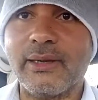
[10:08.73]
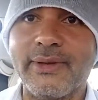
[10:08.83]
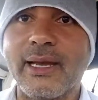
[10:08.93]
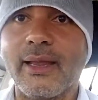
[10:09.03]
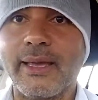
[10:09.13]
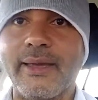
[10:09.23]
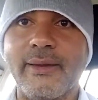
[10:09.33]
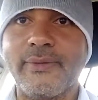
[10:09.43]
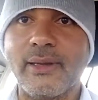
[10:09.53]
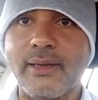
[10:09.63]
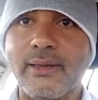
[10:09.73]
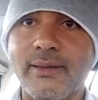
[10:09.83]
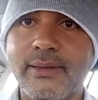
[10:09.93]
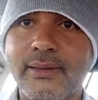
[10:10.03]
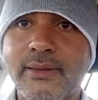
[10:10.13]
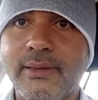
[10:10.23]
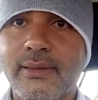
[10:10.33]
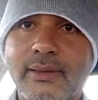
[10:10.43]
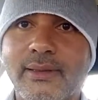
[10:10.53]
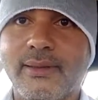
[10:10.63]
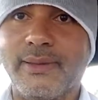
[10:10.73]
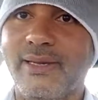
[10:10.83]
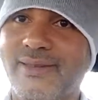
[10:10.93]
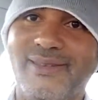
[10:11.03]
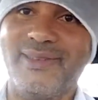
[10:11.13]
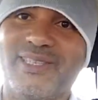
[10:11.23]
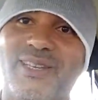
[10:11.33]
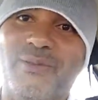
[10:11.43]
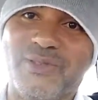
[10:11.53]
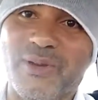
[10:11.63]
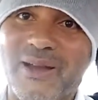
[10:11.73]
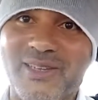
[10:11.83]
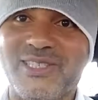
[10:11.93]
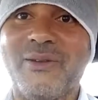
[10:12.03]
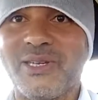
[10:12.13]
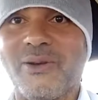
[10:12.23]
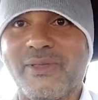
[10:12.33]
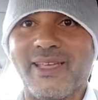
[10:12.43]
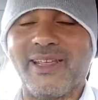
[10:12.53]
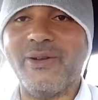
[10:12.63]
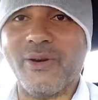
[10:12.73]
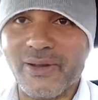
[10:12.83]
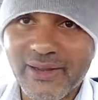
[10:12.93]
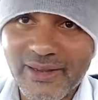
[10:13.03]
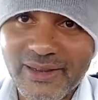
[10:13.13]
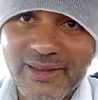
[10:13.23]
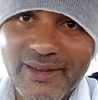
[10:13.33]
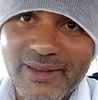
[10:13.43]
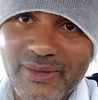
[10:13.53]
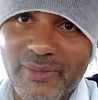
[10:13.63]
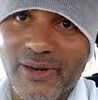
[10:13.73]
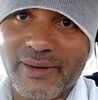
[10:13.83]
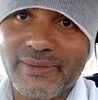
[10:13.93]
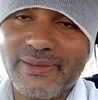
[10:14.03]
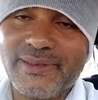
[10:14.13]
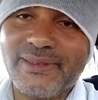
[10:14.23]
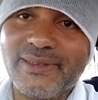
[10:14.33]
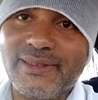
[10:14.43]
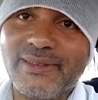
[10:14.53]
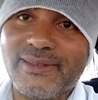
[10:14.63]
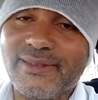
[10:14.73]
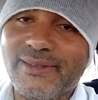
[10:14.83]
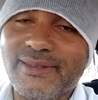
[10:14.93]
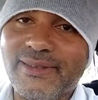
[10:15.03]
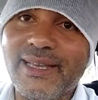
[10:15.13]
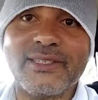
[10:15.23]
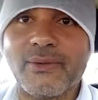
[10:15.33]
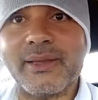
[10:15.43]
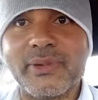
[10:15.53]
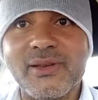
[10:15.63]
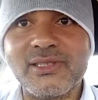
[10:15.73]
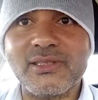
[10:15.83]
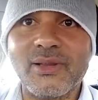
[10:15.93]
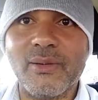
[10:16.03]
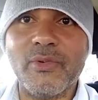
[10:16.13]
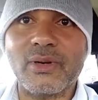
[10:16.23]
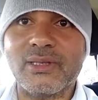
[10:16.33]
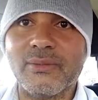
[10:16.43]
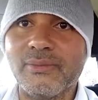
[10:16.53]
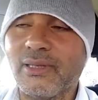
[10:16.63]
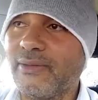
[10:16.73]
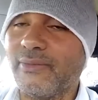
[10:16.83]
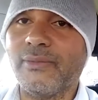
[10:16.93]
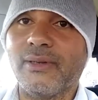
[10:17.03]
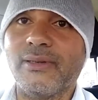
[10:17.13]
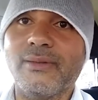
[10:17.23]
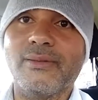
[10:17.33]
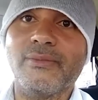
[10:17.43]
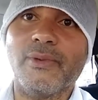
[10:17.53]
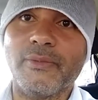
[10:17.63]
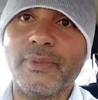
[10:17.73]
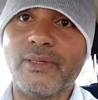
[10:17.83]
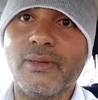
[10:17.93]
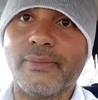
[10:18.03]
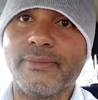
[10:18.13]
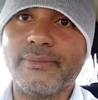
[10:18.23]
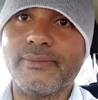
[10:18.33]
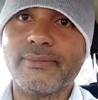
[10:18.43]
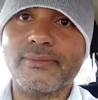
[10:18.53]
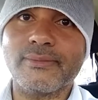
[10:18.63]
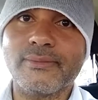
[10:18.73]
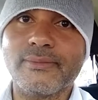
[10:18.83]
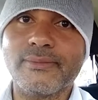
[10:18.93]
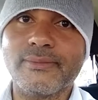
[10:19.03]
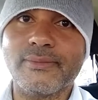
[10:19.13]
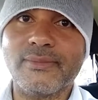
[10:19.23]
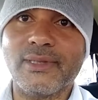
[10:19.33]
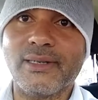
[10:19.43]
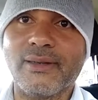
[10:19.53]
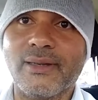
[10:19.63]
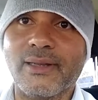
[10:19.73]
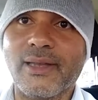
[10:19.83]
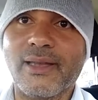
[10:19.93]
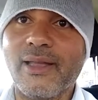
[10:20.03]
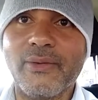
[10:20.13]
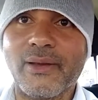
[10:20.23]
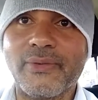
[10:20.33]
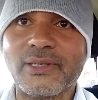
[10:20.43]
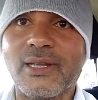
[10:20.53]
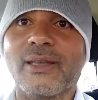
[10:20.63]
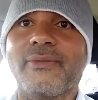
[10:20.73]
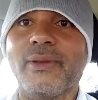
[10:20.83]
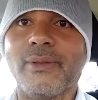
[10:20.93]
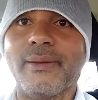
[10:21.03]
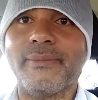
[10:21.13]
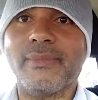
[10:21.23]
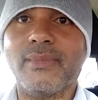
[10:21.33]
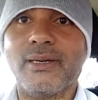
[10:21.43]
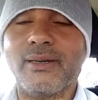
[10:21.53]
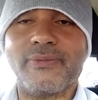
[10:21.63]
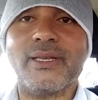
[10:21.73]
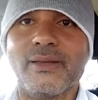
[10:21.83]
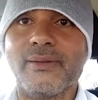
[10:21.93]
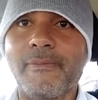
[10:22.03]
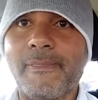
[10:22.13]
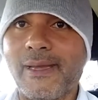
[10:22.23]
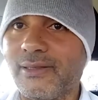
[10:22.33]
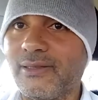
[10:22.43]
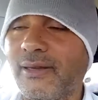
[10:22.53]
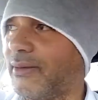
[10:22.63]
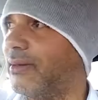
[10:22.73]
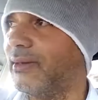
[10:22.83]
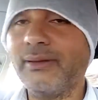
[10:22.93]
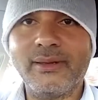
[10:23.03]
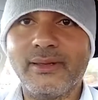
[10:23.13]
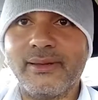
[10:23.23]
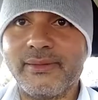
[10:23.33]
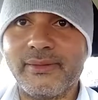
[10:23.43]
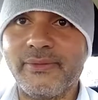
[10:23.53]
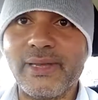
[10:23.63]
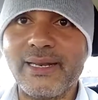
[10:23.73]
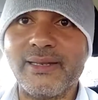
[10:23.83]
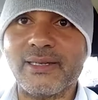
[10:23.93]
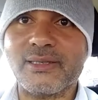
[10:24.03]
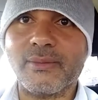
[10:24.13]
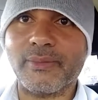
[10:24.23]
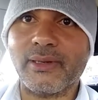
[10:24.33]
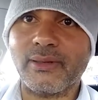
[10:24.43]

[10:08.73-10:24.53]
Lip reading: reality, if you like. I mean, it sounds out there, I know, but it is out there because there's a lot more to life than what we do. You know, I know that first. I can feel that. I feel it. I'm not inventing this up.